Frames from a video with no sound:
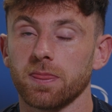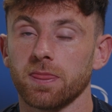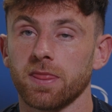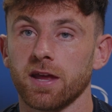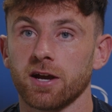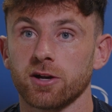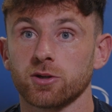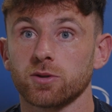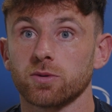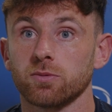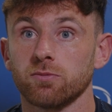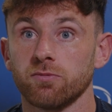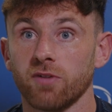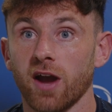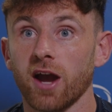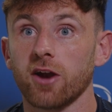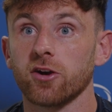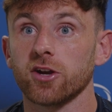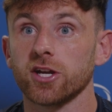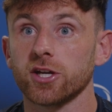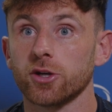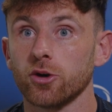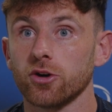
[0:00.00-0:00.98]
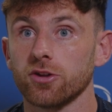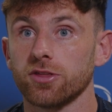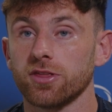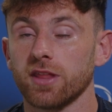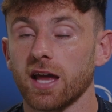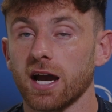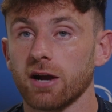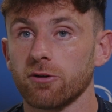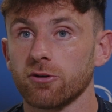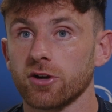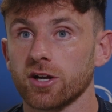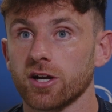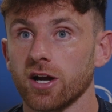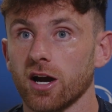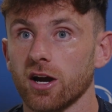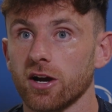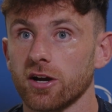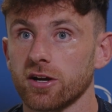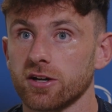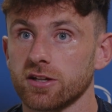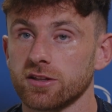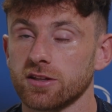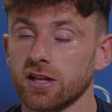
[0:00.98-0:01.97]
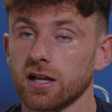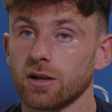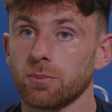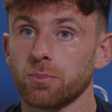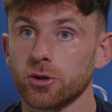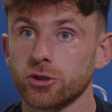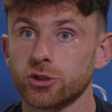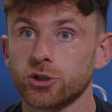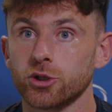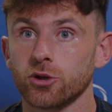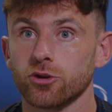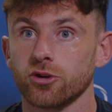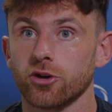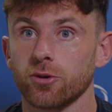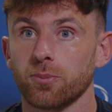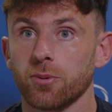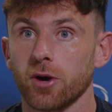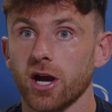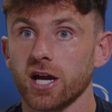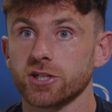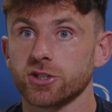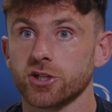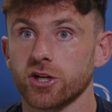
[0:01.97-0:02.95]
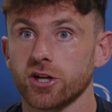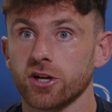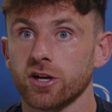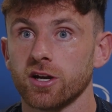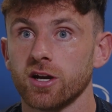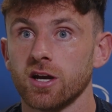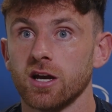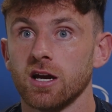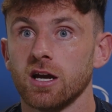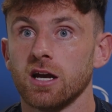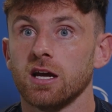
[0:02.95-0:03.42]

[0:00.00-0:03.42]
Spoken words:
they're very good in that regard, and they'll put you under pressure.